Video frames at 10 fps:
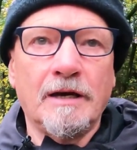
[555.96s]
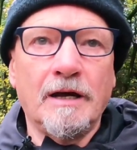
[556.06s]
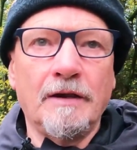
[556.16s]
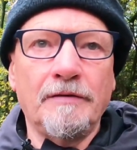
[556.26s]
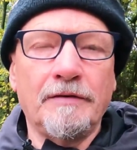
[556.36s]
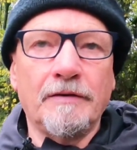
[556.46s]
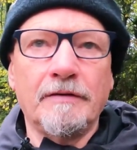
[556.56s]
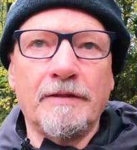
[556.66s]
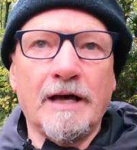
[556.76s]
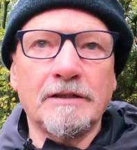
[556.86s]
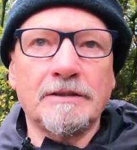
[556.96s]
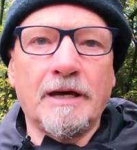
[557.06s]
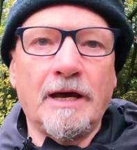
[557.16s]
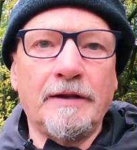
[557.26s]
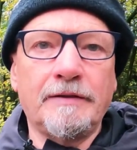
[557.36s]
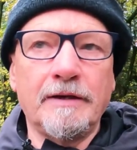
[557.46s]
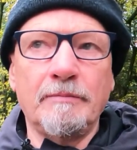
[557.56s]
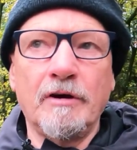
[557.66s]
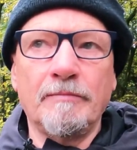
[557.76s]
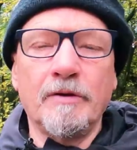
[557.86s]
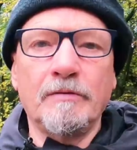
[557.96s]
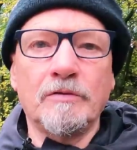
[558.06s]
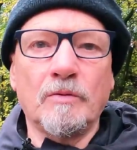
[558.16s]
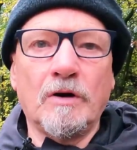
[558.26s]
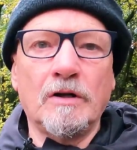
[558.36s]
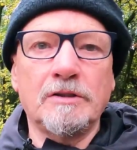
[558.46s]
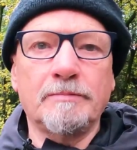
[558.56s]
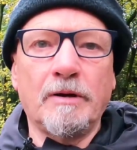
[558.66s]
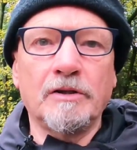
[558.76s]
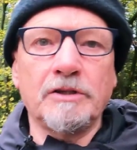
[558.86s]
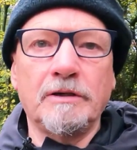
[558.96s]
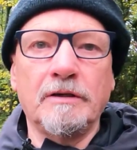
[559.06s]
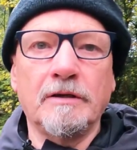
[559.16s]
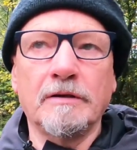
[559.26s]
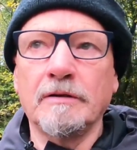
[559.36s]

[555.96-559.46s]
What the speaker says: and that started the movement towards abolishing